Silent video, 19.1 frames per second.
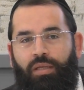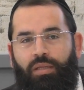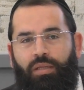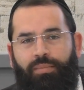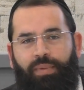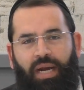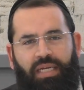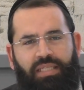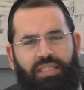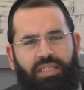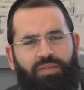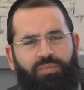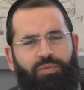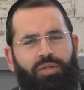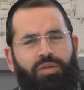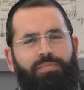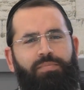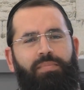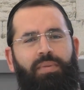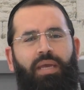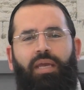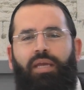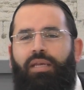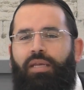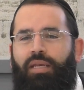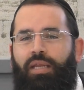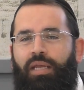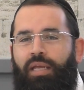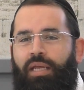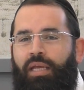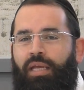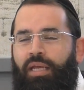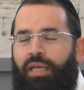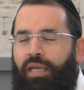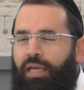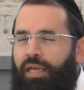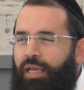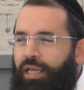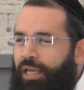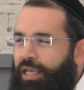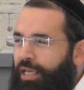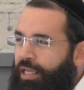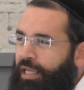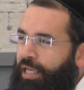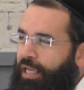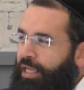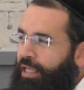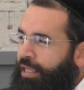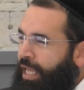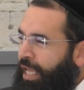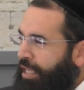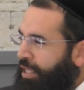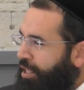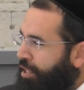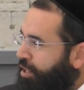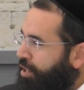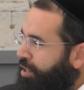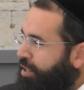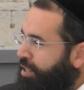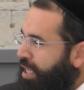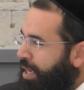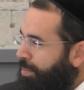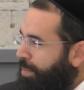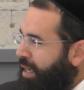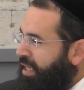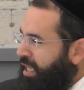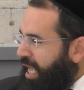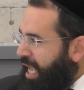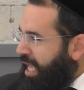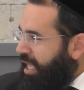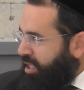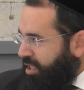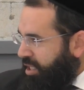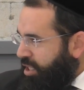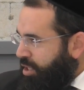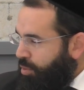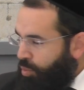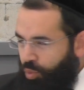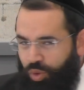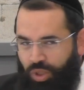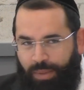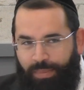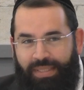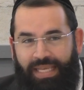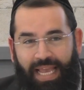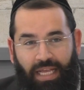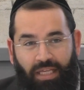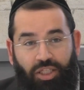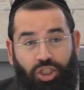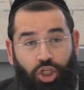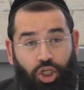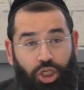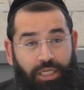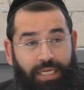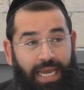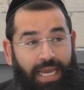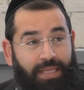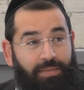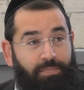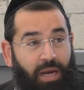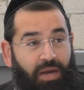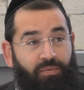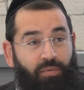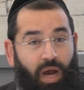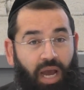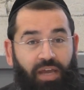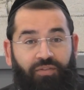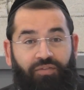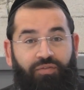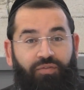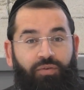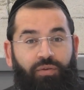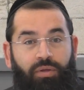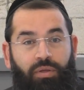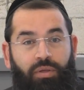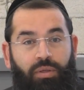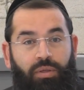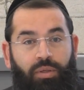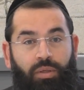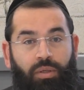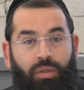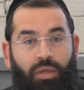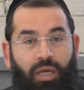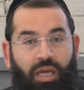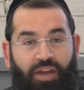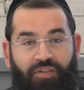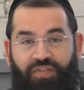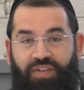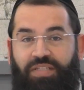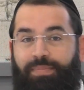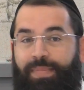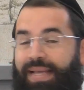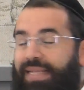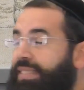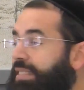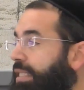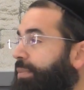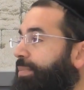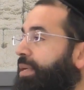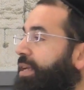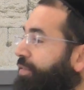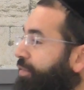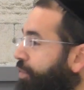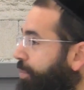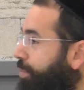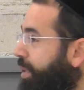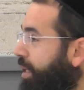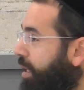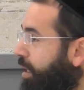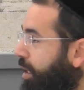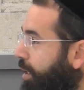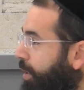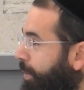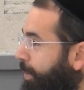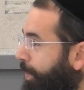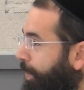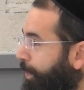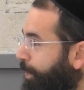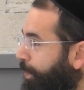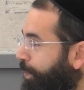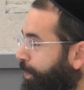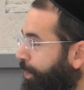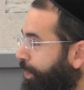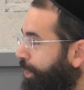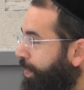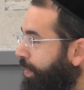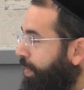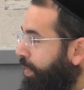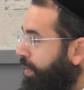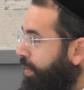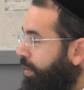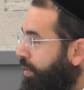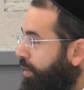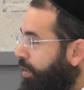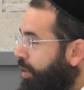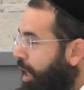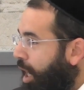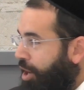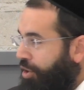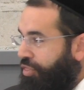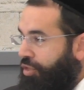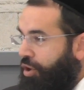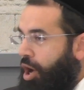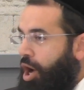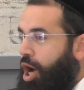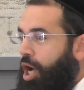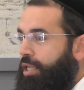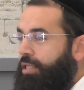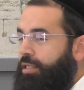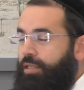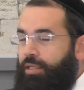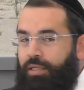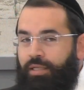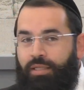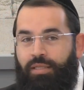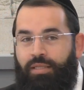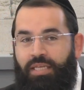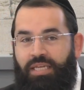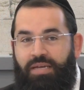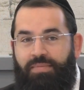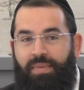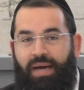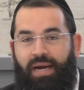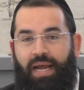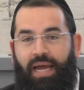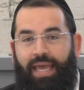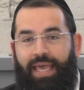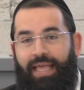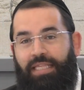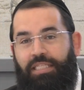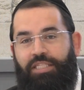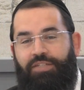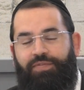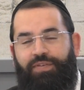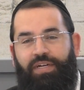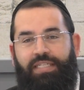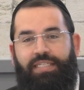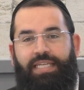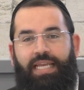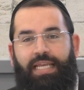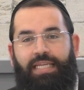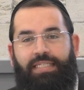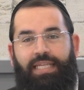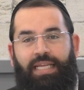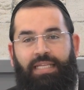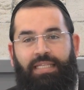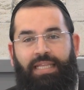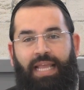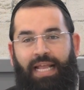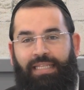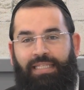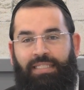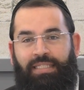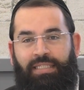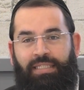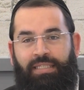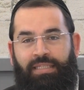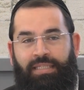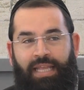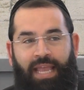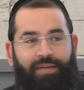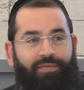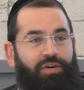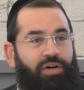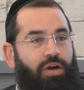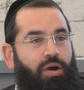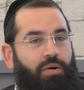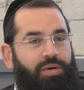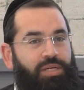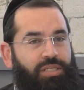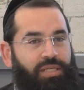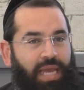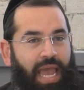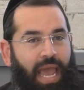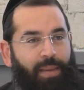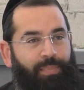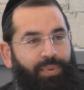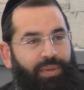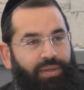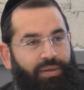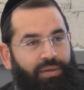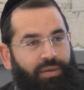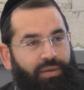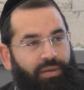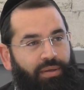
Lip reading: Gemara says, what do you mean that somebody else could get my wife if it's meant to be for me? I thought the Gemara elsewhere says that that's never going to happen.